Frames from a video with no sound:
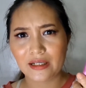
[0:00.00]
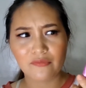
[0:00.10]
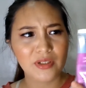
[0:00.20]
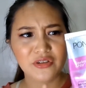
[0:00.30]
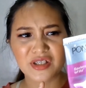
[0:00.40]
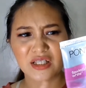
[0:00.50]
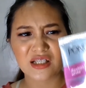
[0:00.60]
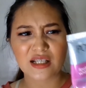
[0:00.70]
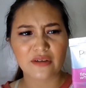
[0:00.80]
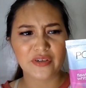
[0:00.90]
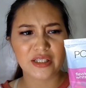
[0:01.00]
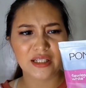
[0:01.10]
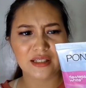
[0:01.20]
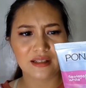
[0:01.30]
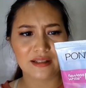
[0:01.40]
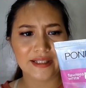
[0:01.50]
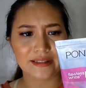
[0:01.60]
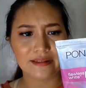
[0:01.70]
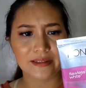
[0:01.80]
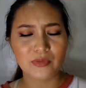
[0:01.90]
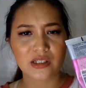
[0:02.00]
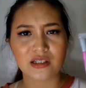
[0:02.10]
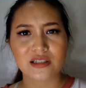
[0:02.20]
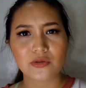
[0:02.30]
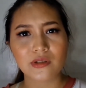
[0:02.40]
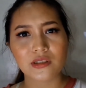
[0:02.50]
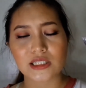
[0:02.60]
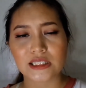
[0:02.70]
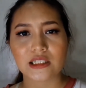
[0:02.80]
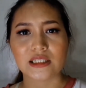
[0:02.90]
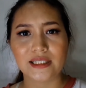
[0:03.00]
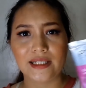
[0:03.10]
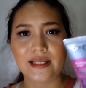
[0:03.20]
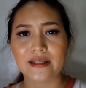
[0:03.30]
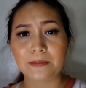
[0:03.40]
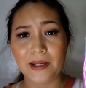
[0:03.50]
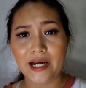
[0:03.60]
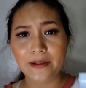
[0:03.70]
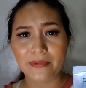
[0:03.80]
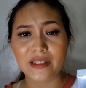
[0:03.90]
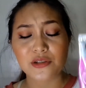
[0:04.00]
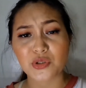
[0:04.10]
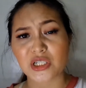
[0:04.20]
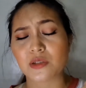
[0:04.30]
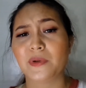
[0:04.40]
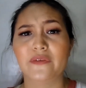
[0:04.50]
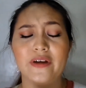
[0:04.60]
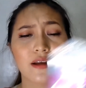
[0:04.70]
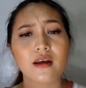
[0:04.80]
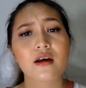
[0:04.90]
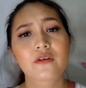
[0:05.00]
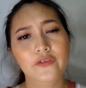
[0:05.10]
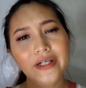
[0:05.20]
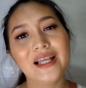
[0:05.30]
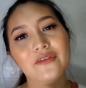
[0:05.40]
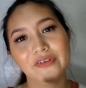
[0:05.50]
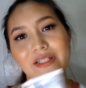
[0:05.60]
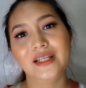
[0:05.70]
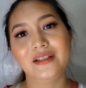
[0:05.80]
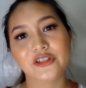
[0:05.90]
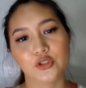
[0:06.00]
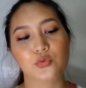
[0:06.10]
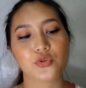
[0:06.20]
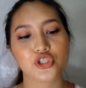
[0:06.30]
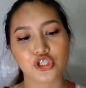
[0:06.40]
I've been using this every day na lately because this one doesn't contain any parabens, which is perfect for everyday use.